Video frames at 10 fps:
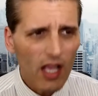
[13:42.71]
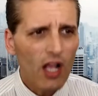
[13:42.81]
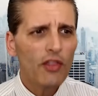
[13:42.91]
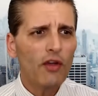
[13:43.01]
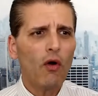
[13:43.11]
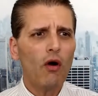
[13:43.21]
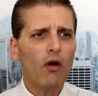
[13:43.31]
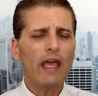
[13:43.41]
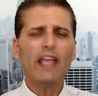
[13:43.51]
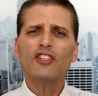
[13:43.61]
They're all
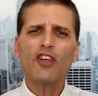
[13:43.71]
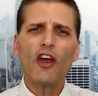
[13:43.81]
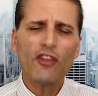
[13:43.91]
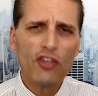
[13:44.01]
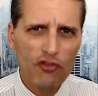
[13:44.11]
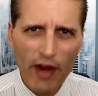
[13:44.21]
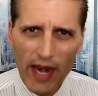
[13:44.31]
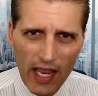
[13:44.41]
insider trading,